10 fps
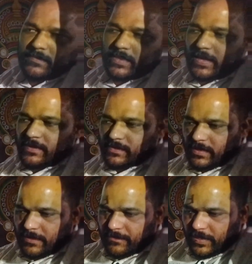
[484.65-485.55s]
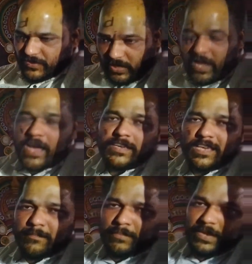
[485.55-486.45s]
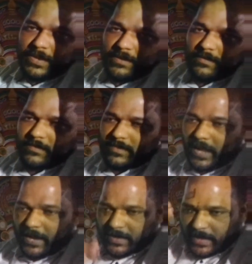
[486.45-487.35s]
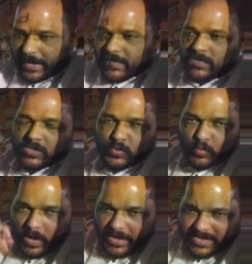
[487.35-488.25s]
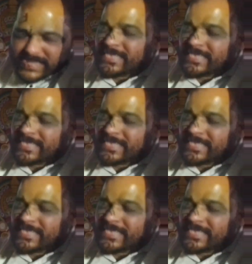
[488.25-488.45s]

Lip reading: There's a Jahangir period. They are trying to and